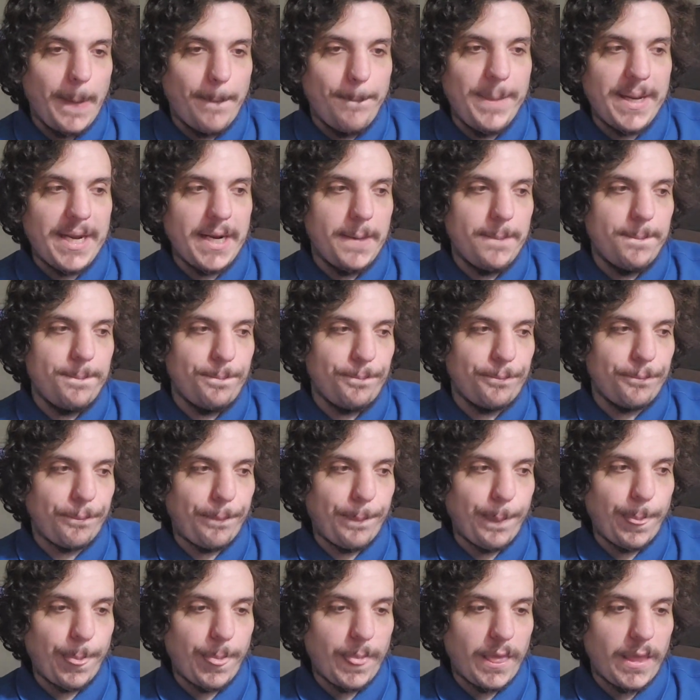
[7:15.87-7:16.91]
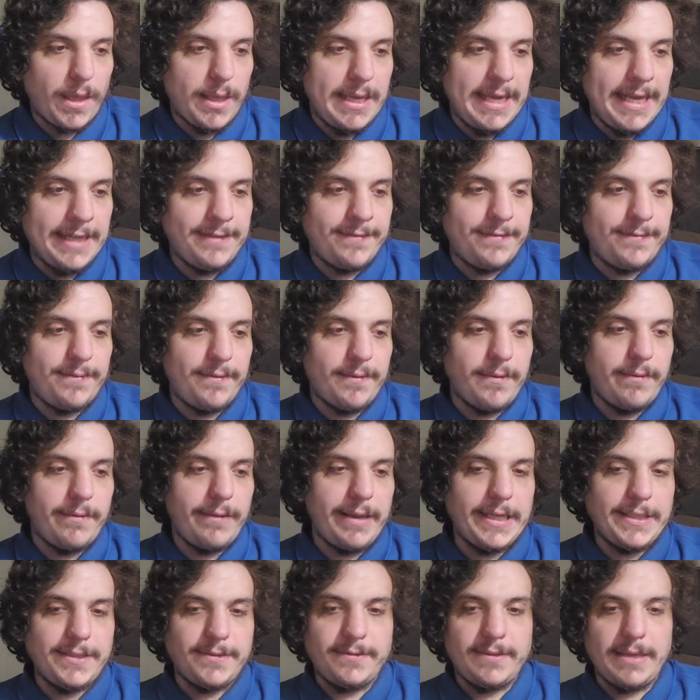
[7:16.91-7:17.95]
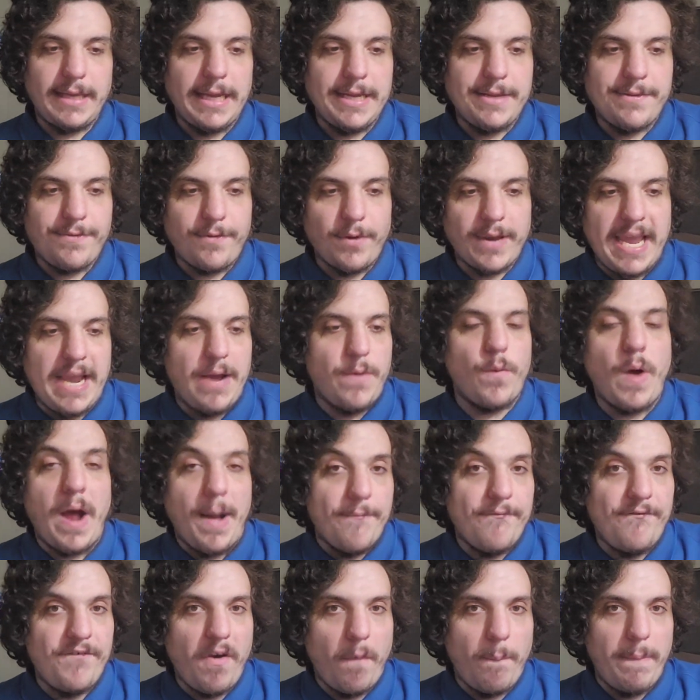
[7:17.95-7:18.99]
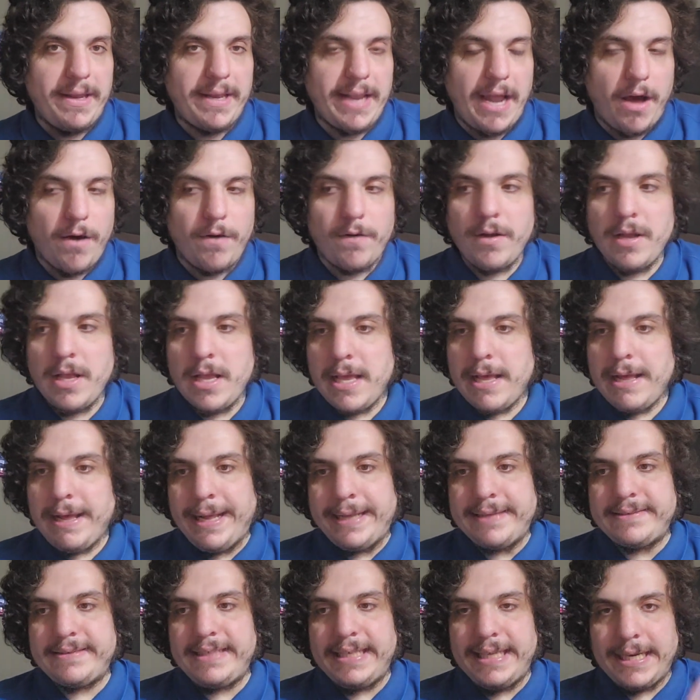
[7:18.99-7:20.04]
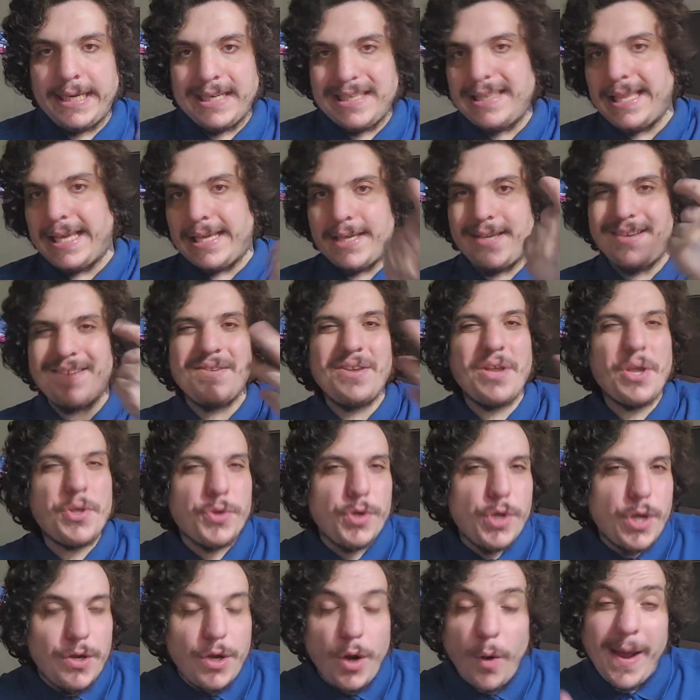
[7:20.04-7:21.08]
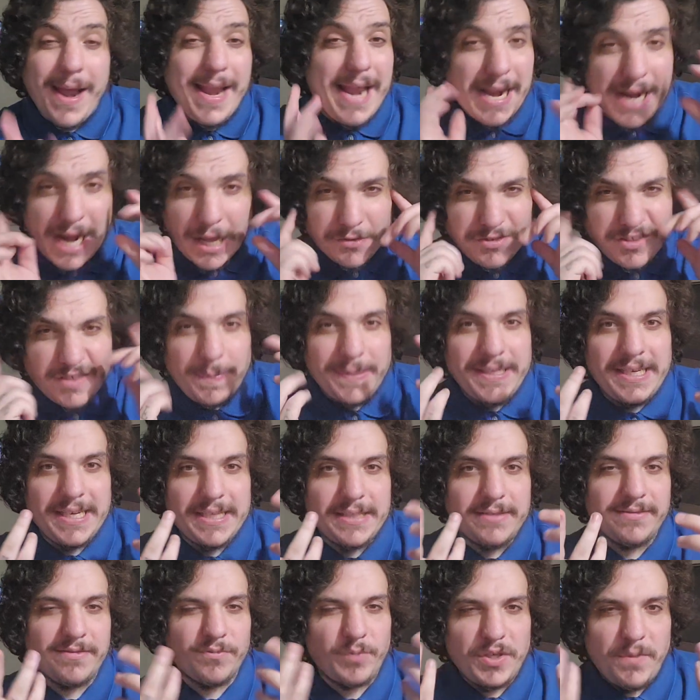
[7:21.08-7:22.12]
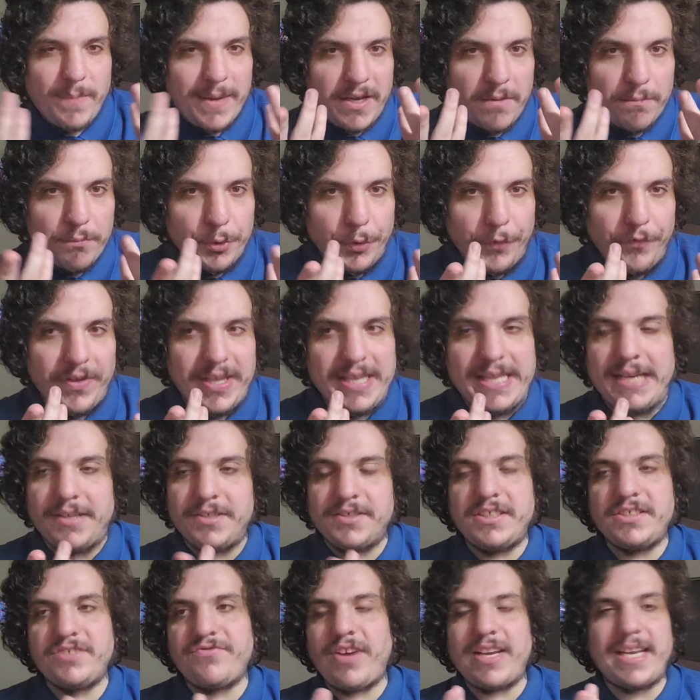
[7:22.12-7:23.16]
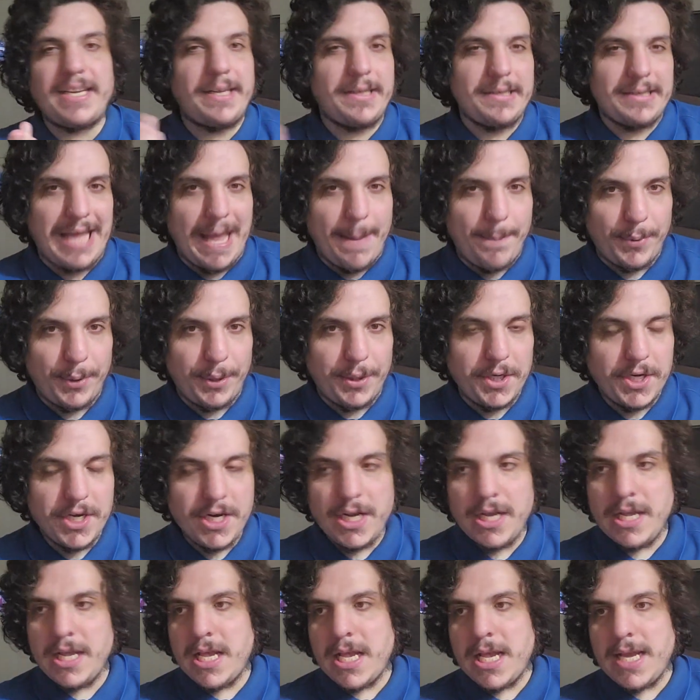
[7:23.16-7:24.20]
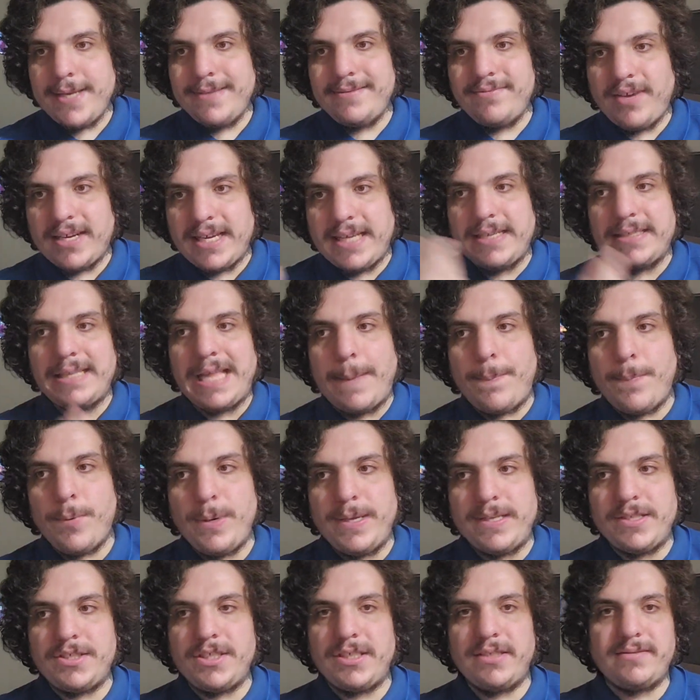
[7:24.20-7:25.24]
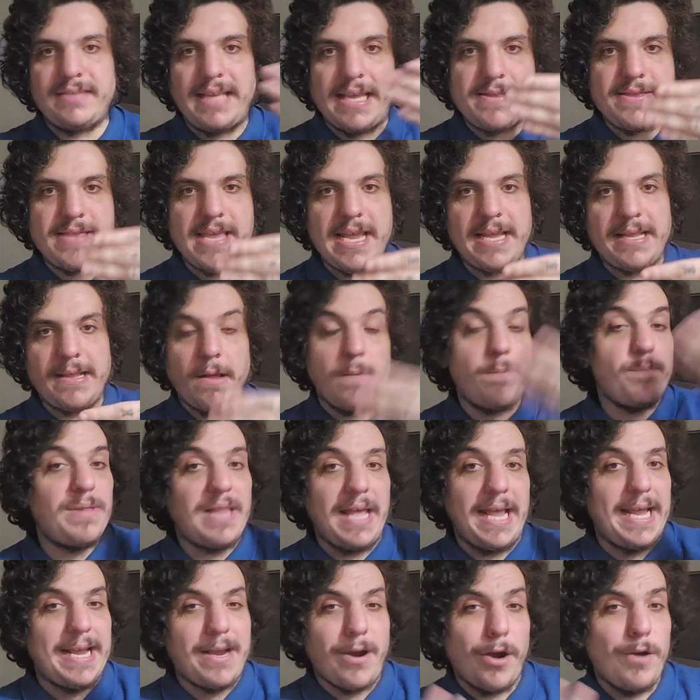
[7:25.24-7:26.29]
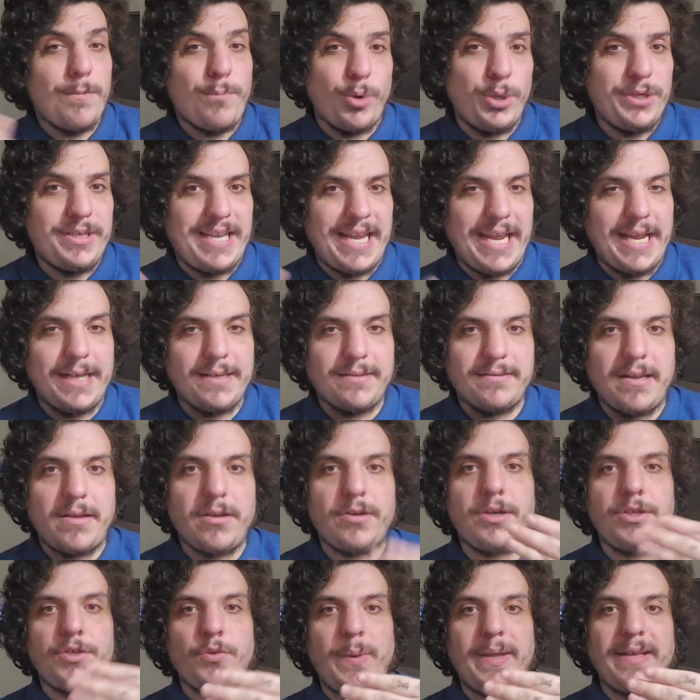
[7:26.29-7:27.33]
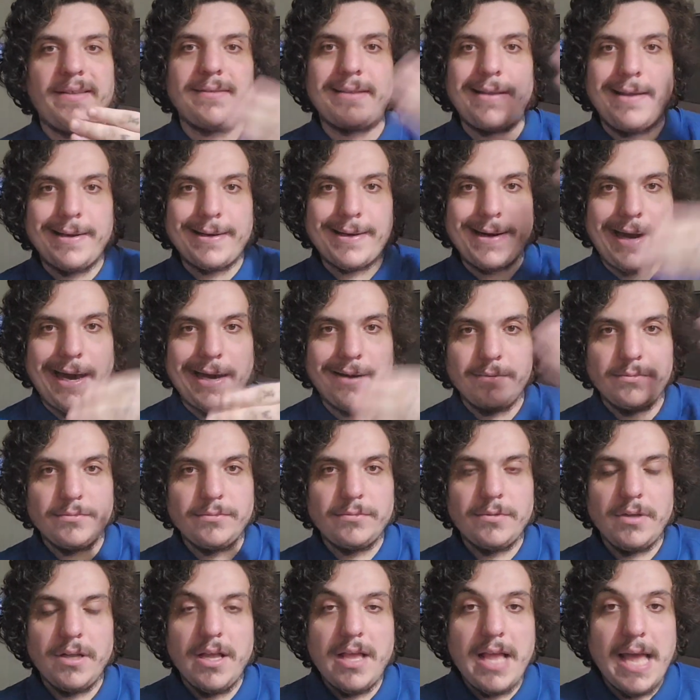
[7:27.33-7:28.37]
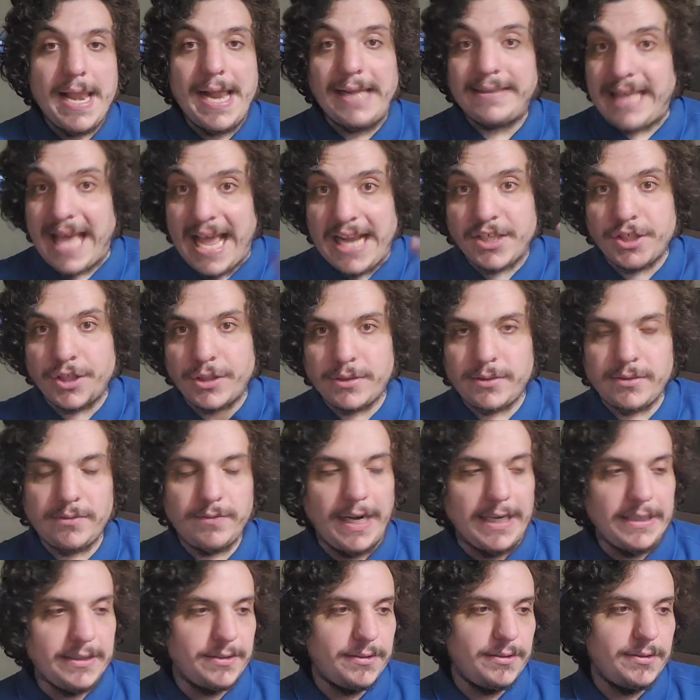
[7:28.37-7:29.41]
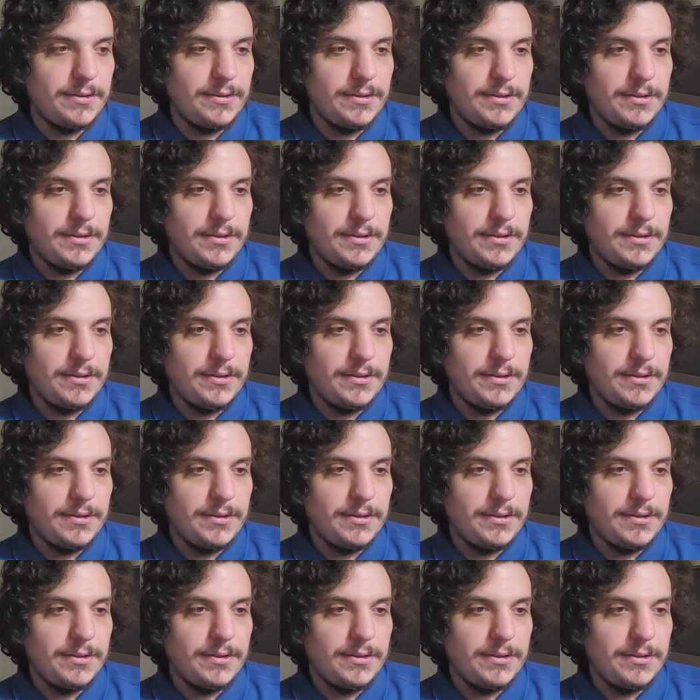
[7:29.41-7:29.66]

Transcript: But it's okay, I'm filming now. It's the click. You know what else but it is? When you make a movie, there's just fucking clapper. And this fucking clapper is just a thing, a cardboard thing that are doing, and that's action, right?